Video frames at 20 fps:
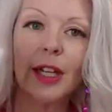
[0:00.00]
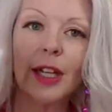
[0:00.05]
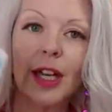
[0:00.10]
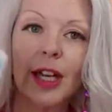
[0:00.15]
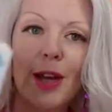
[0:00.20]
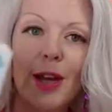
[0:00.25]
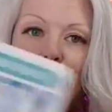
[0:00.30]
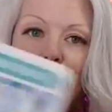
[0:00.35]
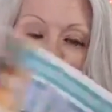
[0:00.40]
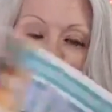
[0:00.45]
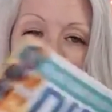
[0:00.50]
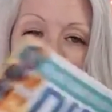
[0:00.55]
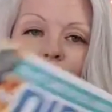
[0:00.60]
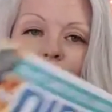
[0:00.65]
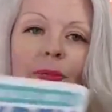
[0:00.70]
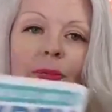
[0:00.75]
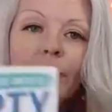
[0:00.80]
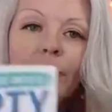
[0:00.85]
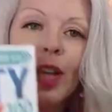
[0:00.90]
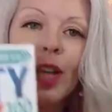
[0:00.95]
I
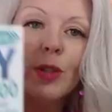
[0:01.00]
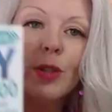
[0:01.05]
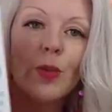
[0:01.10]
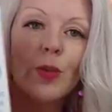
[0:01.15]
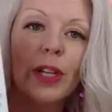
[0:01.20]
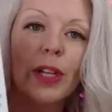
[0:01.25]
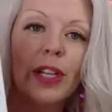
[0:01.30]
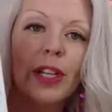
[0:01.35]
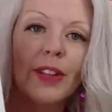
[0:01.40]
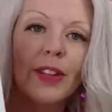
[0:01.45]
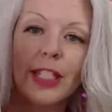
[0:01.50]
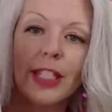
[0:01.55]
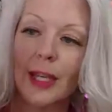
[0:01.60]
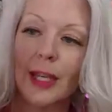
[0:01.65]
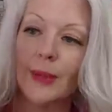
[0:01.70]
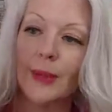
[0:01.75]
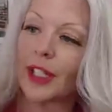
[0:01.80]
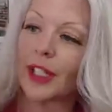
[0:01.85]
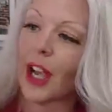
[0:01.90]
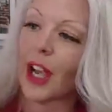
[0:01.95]
was working on the table of